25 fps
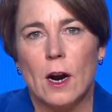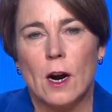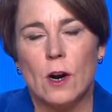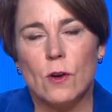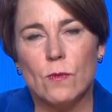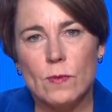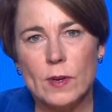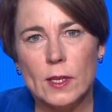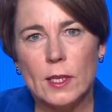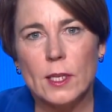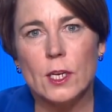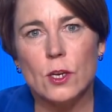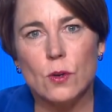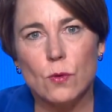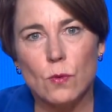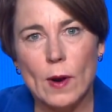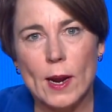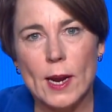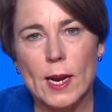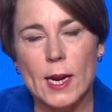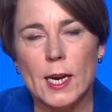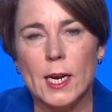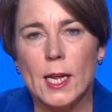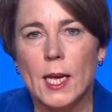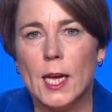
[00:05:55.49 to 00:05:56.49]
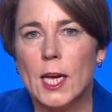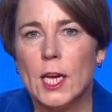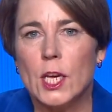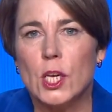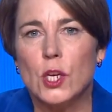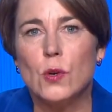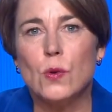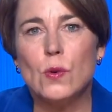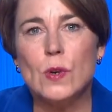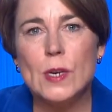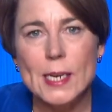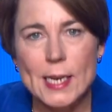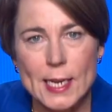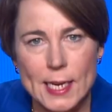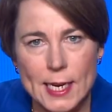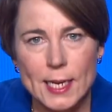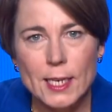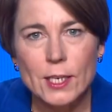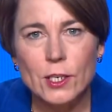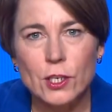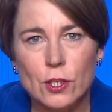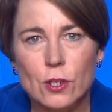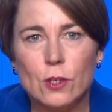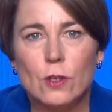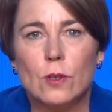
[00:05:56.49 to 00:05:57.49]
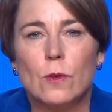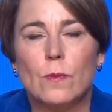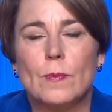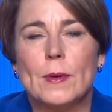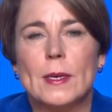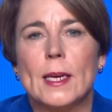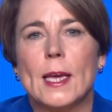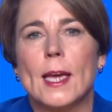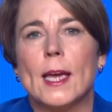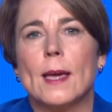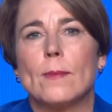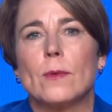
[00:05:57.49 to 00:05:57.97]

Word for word: are really great. You need to be